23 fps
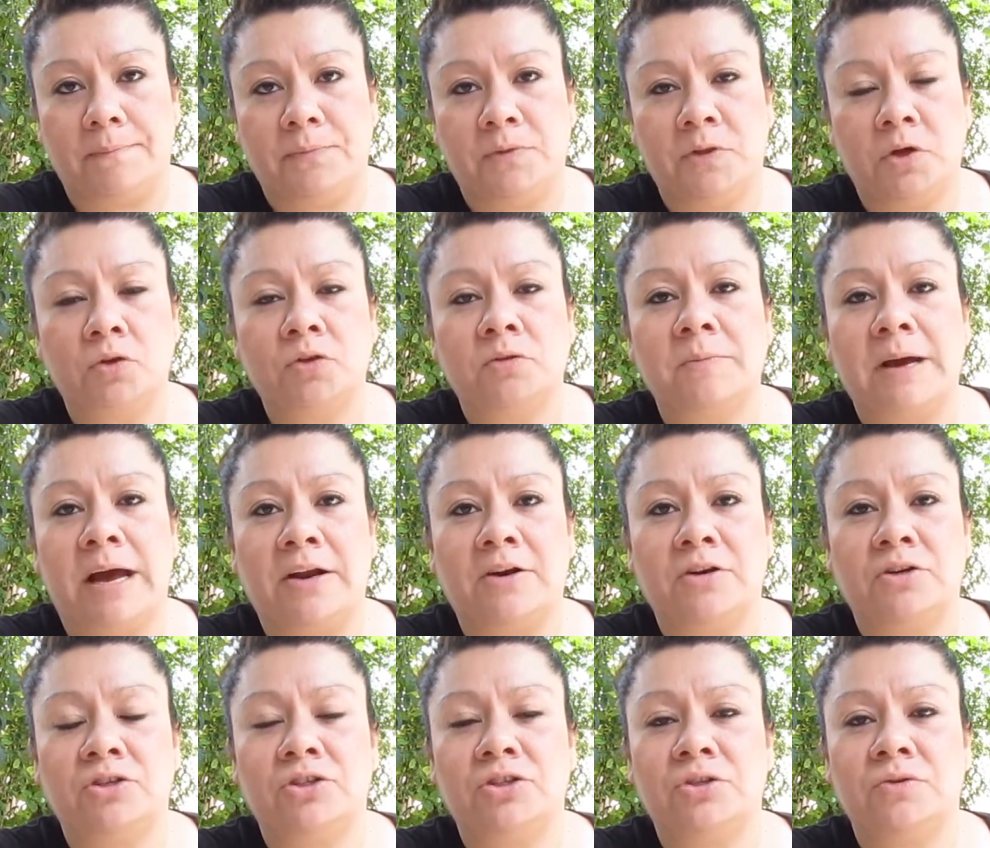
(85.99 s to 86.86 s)
Those
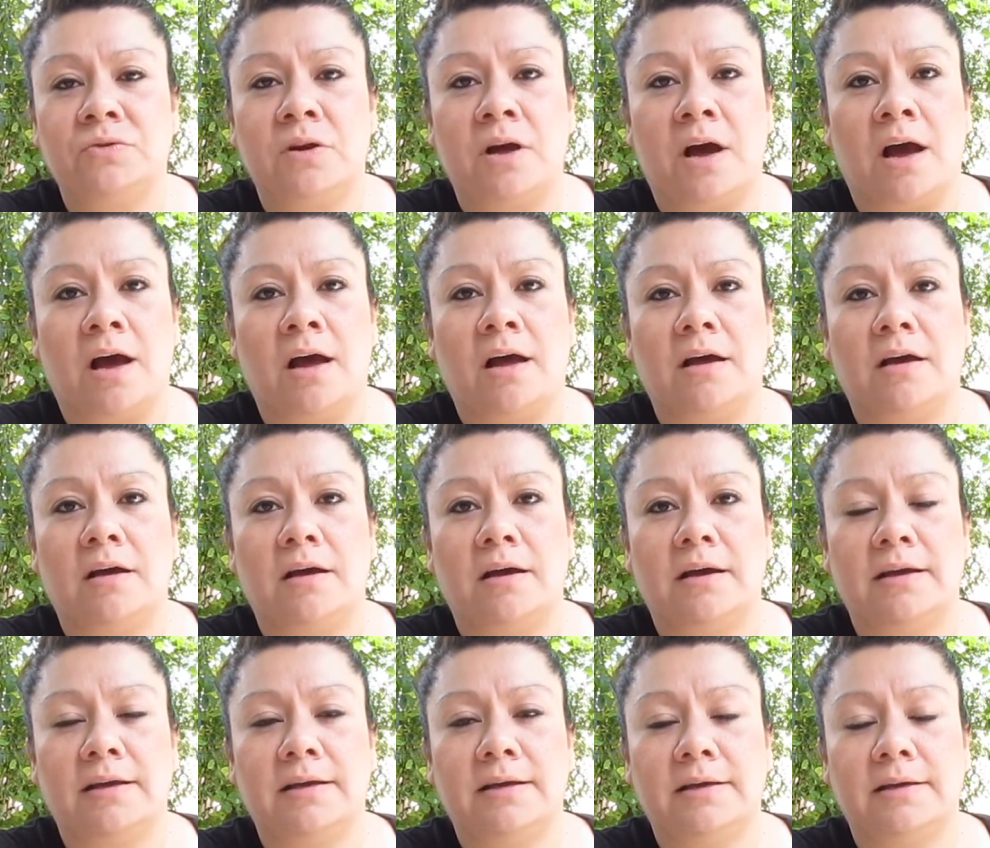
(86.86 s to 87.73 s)
matters do not
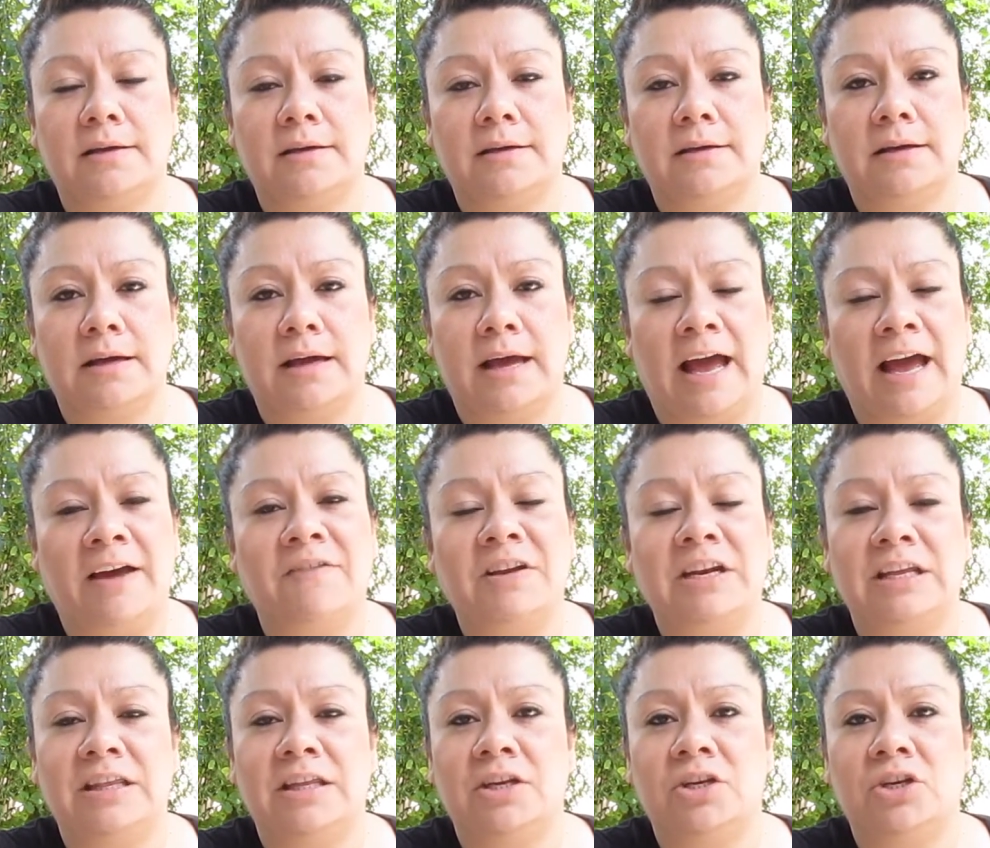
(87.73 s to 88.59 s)
have
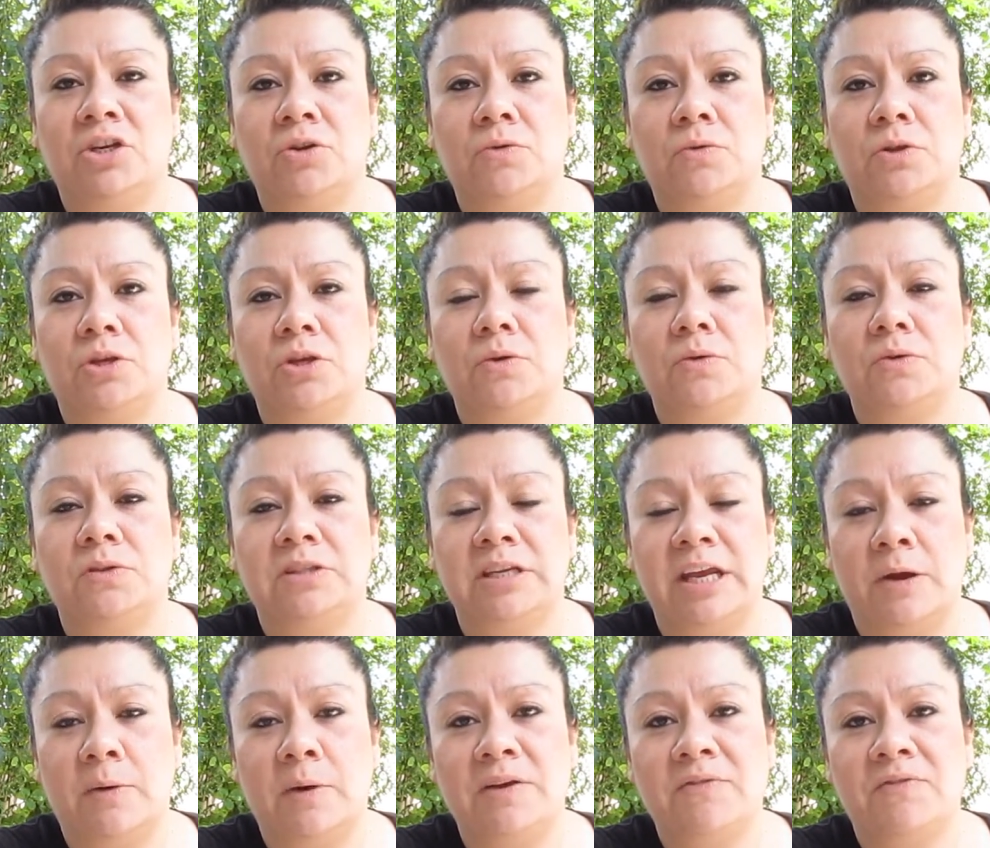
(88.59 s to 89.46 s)
anything to do with you.
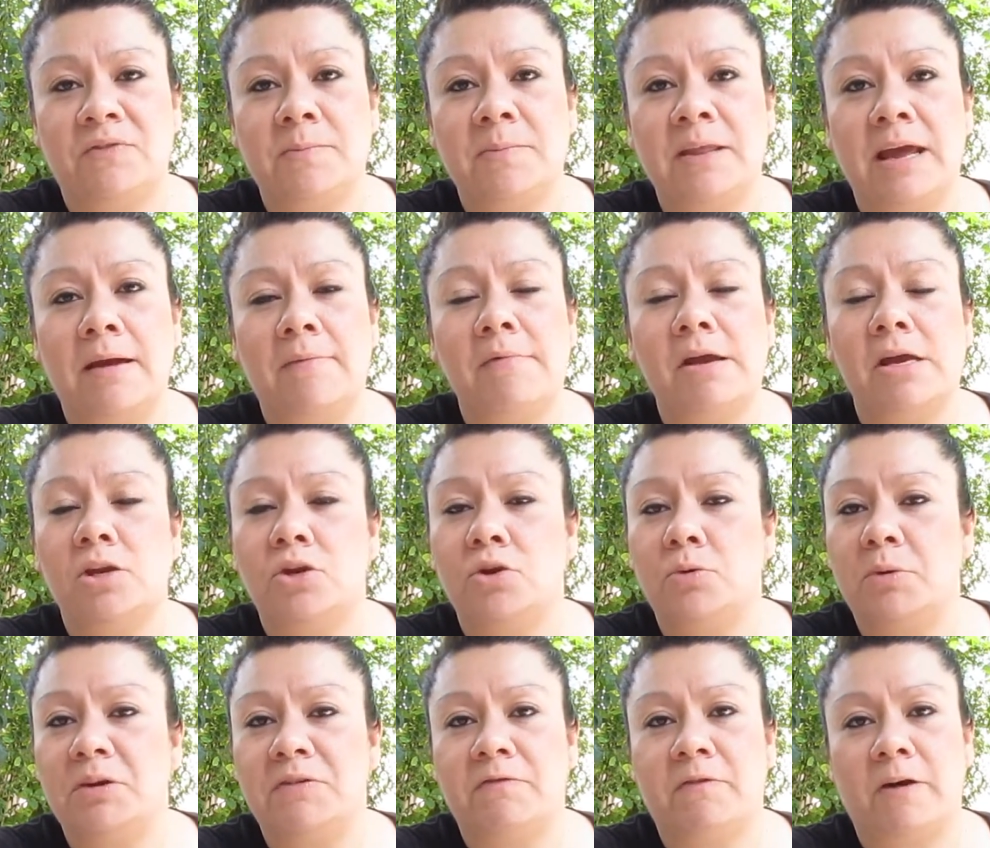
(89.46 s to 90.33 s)
Stay away from them and
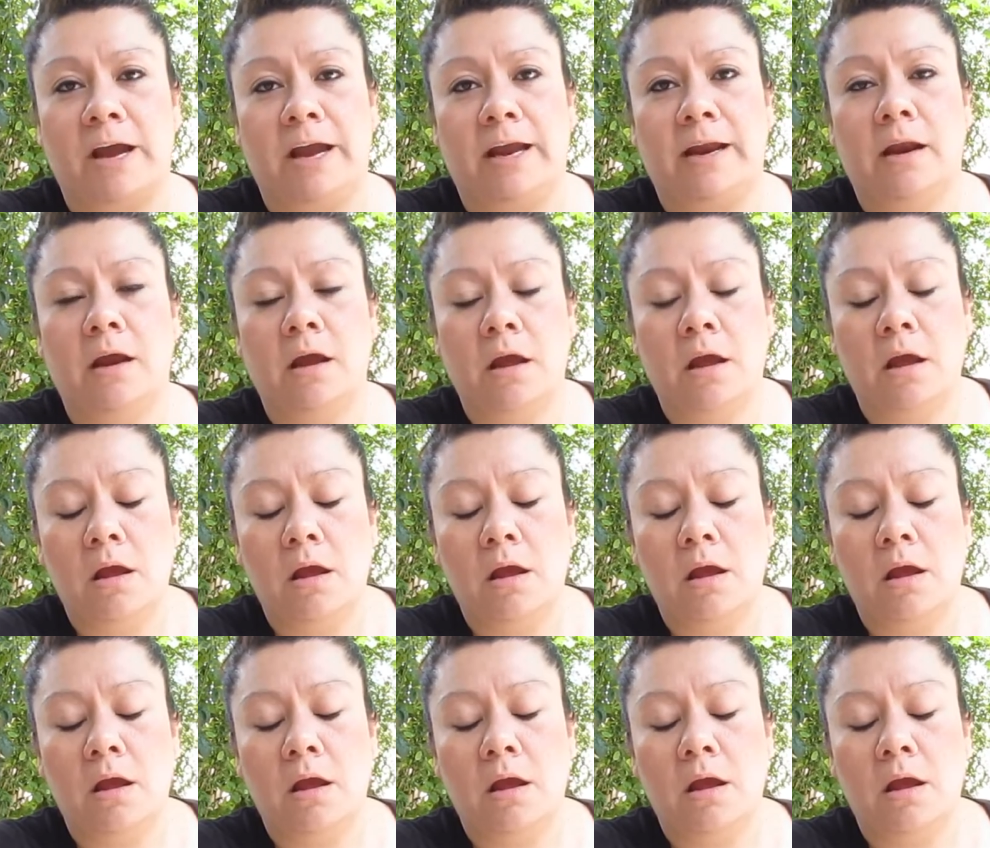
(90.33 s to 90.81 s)
you'll be fine.